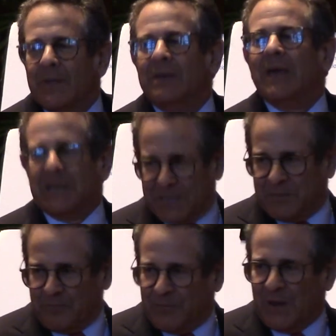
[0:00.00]
Yes,
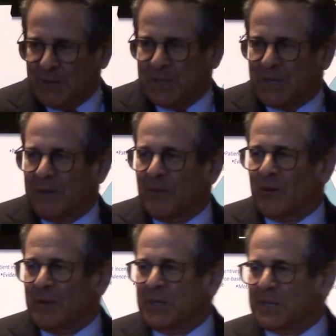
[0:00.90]
there's some
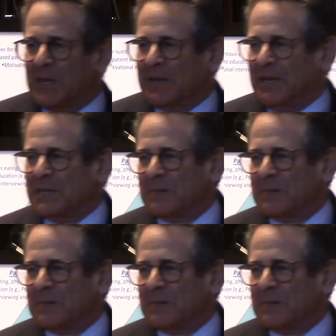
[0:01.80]
early studies.